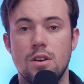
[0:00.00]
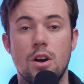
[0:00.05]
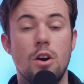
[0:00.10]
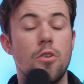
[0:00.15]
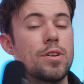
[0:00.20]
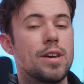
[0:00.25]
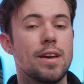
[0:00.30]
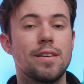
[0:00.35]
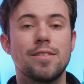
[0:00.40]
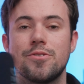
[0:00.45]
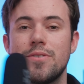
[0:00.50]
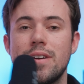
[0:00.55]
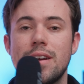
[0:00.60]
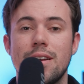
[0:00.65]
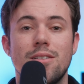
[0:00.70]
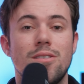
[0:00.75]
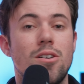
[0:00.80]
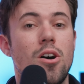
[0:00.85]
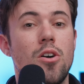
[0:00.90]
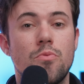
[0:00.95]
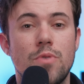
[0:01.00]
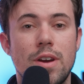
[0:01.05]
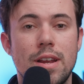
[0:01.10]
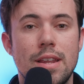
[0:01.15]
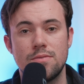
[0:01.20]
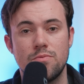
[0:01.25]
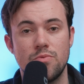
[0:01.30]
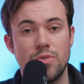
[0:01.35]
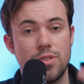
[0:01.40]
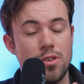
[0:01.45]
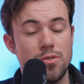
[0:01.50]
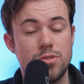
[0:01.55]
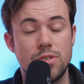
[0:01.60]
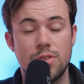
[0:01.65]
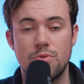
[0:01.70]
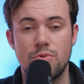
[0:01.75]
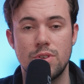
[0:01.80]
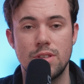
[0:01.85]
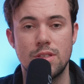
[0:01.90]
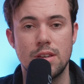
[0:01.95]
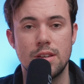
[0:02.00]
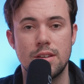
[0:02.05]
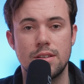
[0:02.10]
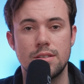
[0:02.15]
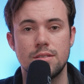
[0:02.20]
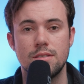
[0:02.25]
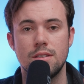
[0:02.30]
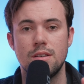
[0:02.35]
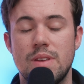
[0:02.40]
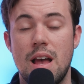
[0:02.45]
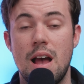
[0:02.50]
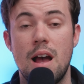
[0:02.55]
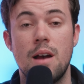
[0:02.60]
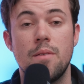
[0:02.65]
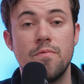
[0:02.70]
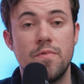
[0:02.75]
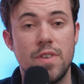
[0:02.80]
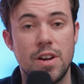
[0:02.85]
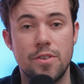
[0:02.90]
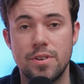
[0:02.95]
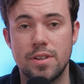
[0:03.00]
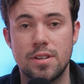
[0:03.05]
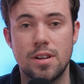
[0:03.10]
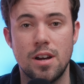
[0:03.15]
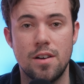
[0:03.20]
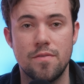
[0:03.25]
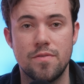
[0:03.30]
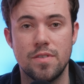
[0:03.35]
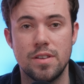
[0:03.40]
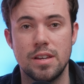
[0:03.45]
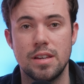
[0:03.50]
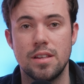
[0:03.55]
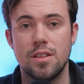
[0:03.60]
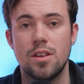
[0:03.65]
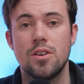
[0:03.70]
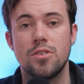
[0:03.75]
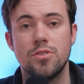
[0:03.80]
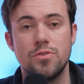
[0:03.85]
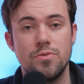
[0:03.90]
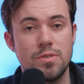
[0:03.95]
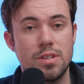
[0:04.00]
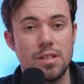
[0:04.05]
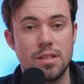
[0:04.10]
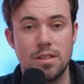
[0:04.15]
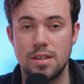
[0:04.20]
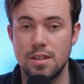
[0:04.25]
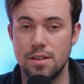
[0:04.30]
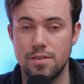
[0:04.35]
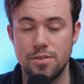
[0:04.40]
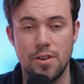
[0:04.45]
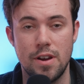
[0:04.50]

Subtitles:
Okay, great. Already with those 3 things, I'm very confident you can kill your